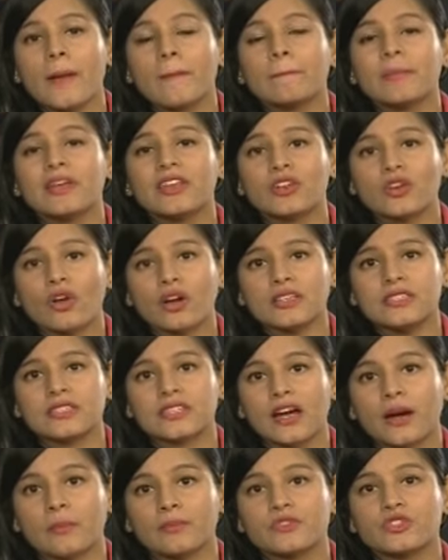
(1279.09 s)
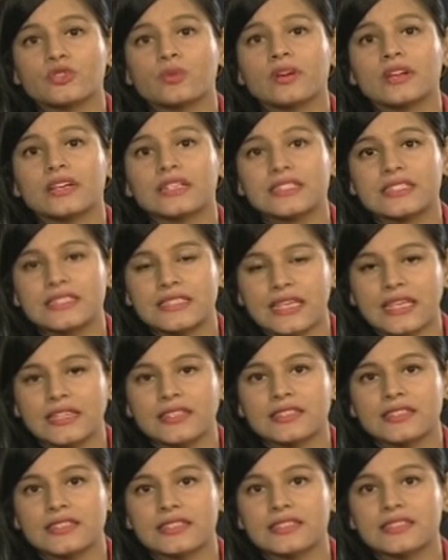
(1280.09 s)
may not come to a
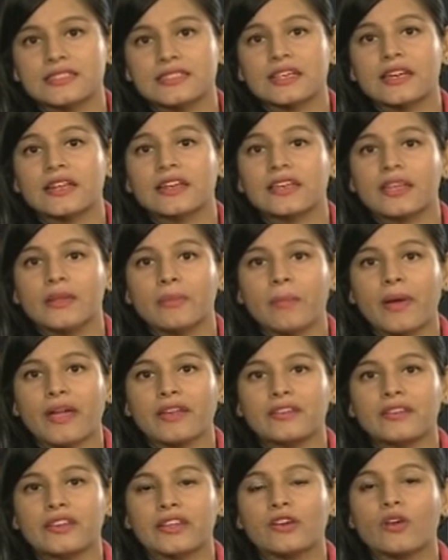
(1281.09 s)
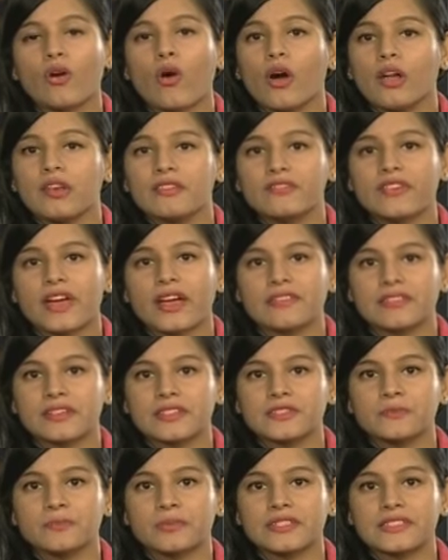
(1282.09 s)
consensus depending on
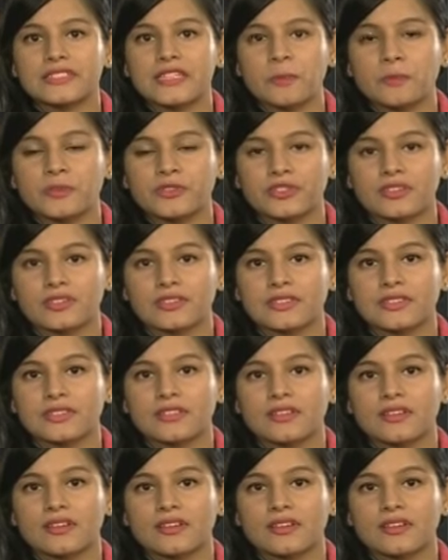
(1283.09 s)
various perceptions.